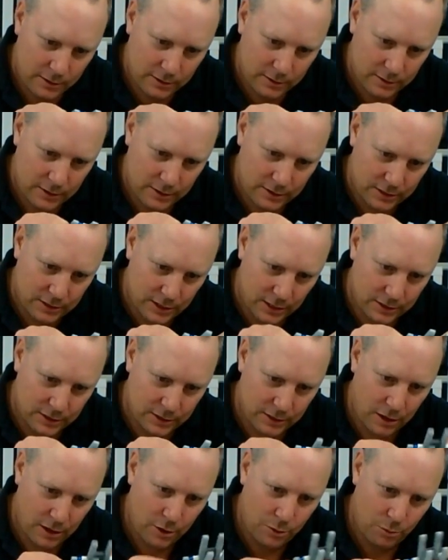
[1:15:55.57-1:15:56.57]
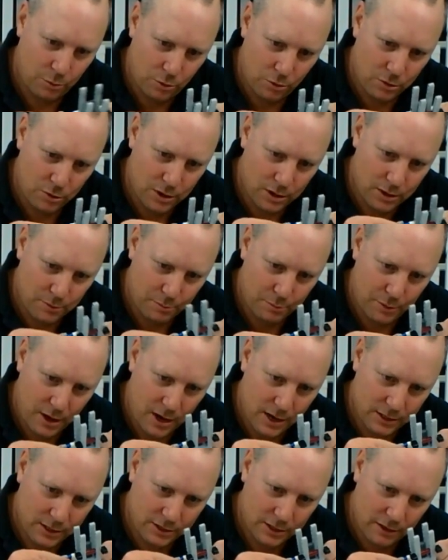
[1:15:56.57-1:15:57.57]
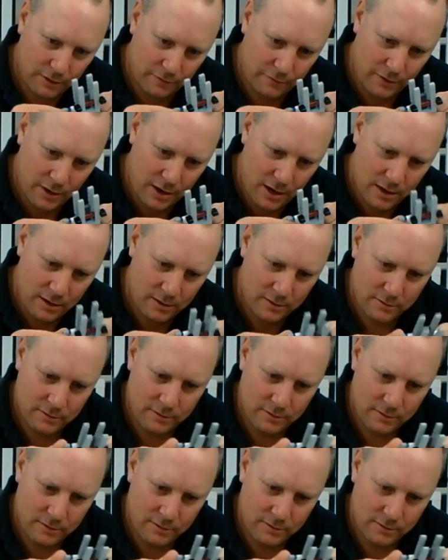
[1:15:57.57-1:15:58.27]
this set's no walk in the park so far.